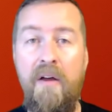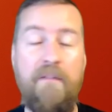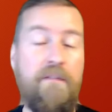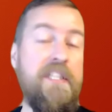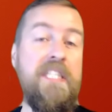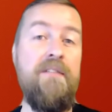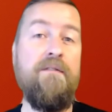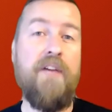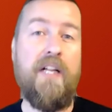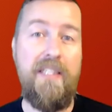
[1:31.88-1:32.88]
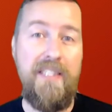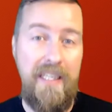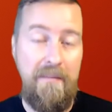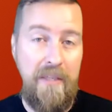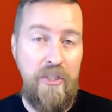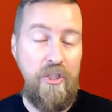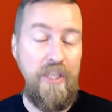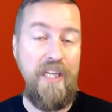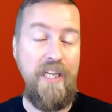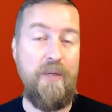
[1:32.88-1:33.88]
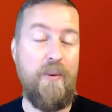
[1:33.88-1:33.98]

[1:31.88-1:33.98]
Fish filleting machine,